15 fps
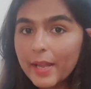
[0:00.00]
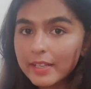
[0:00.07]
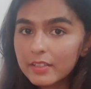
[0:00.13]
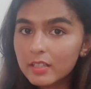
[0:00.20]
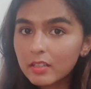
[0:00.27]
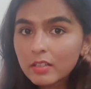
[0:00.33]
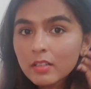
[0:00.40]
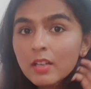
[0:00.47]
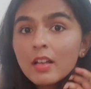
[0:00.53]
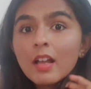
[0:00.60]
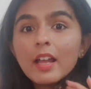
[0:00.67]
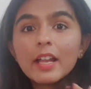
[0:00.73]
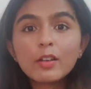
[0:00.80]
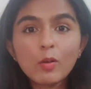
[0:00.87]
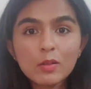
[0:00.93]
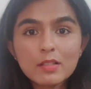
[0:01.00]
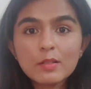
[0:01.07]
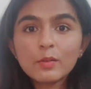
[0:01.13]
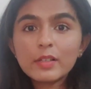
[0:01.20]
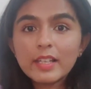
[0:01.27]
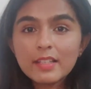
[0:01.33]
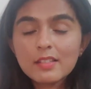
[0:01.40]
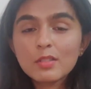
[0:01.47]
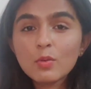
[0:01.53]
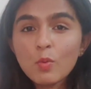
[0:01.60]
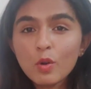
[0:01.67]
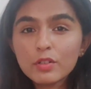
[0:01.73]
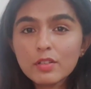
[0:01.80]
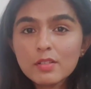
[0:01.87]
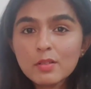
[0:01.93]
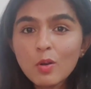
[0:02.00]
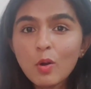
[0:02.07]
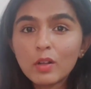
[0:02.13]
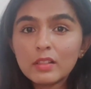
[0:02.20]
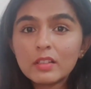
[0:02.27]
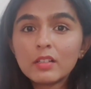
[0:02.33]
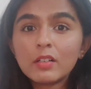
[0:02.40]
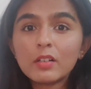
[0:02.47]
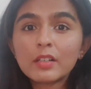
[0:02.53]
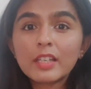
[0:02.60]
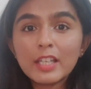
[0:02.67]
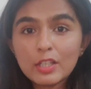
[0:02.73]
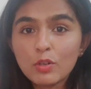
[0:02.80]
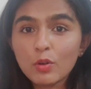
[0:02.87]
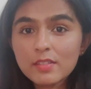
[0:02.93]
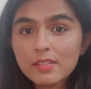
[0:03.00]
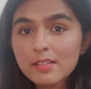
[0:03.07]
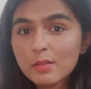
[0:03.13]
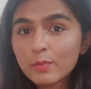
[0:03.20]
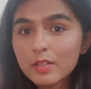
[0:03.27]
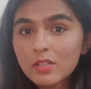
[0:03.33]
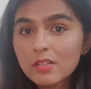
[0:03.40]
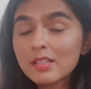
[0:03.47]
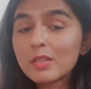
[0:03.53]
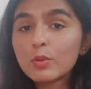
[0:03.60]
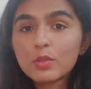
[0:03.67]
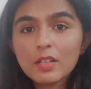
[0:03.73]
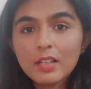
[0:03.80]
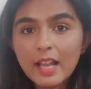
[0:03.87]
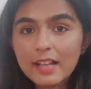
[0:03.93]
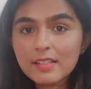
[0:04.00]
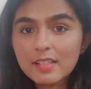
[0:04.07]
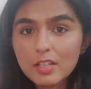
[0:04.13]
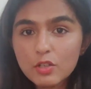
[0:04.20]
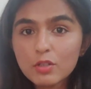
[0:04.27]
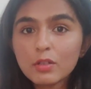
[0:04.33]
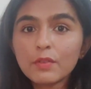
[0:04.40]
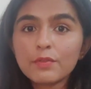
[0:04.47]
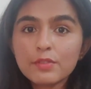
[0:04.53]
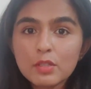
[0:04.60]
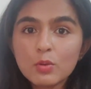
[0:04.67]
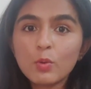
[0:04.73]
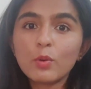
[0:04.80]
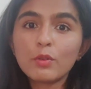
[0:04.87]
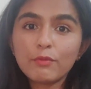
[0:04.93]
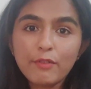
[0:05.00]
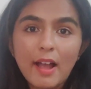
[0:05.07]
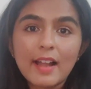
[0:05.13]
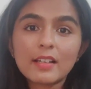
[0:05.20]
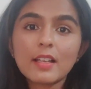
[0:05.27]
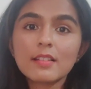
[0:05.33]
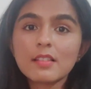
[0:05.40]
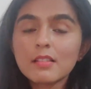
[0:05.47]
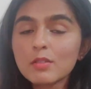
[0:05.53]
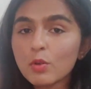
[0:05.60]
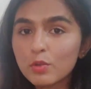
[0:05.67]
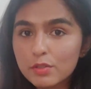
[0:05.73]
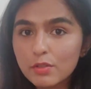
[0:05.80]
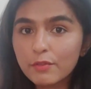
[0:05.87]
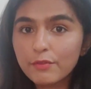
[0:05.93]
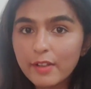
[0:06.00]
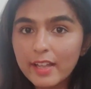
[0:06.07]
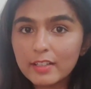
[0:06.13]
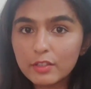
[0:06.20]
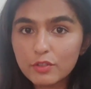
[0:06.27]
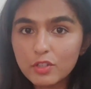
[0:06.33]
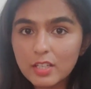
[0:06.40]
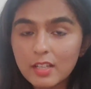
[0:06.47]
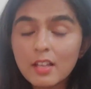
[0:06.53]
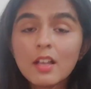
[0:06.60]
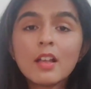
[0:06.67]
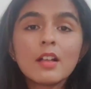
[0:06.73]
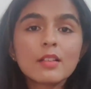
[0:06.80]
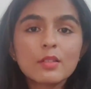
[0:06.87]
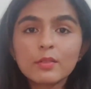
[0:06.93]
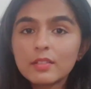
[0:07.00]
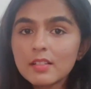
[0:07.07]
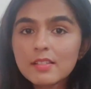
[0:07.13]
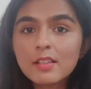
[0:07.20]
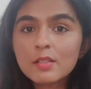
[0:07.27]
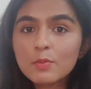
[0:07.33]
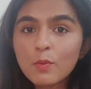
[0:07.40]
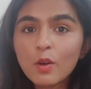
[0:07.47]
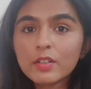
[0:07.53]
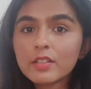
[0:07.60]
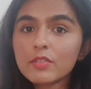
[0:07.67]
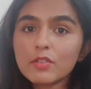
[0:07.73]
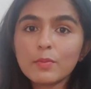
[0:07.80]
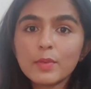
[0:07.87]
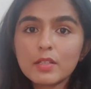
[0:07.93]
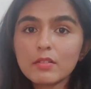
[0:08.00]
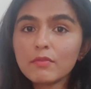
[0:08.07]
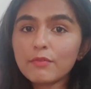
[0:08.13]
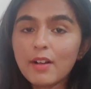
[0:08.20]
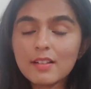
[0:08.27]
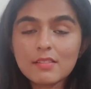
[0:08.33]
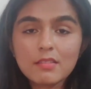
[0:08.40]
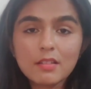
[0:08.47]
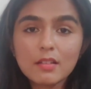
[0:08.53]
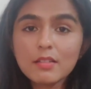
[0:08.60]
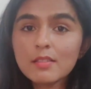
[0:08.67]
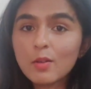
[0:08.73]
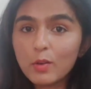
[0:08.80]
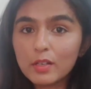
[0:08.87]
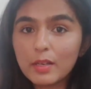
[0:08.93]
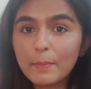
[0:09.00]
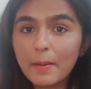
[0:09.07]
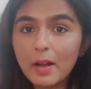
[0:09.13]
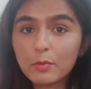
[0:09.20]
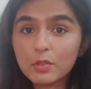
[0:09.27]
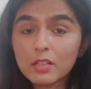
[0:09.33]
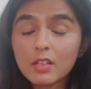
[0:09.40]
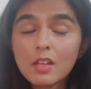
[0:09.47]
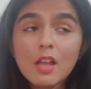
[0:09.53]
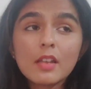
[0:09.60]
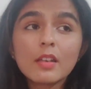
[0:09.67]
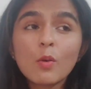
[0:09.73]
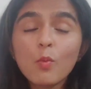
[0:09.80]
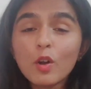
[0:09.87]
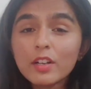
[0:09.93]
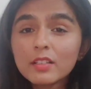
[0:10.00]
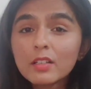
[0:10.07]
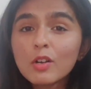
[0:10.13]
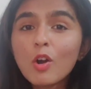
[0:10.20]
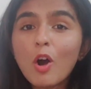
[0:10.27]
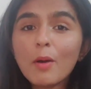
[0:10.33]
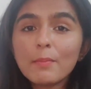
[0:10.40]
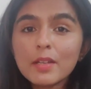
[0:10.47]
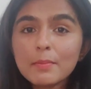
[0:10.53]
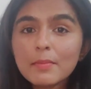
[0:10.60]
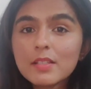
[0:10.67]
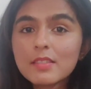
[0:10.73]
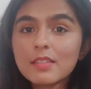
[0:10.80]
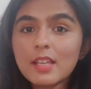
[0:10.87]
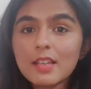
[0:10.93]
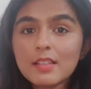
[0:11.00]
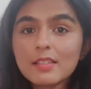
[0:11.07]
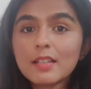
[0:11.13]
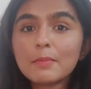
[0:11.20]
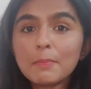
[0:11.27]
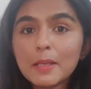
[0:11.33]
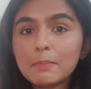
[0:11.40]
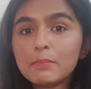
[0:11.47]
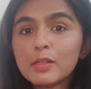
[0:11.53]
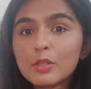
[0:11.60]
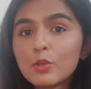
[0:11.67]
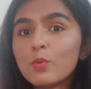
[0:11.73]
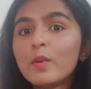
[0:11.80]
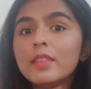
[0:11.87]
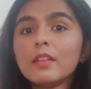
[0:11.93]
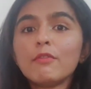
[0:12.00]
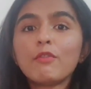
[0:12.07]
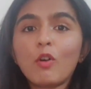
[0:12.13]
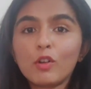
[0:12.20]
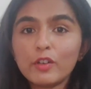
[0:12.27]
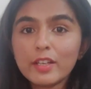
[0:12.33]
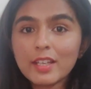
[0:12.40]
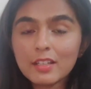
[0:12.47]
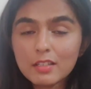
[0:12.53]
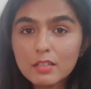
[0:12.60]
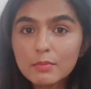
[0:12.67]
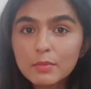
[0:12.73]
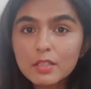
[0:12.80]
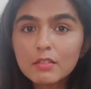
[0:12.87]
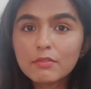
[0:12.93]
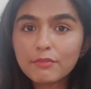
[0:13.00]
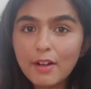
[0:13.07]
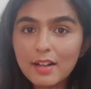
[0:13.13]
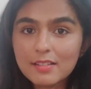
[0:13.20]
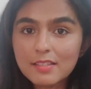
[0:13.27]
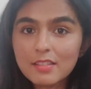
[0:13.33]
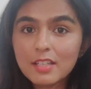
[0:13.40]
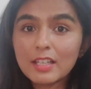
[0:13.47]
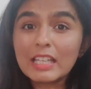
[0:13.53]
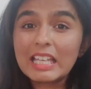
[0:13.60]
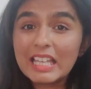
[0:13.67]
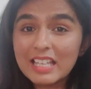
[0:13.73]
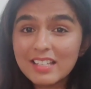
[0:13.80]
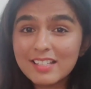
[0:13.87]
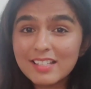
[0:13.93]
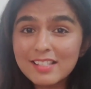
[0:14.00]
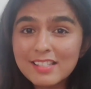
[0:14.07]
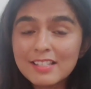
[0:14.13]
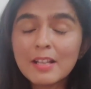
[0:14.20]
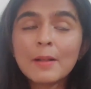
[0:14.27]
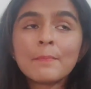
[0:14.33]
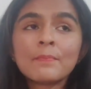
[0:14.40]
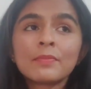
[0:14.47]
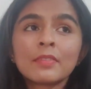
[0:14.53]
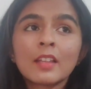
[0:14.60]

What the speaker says: better. It also leads to what is called the ketosis, which is utilization of stored fat as a source of energy. So this is what intermittent fasting is all about. Now, what are the common mistakes that people do when they're following intermittent fasting is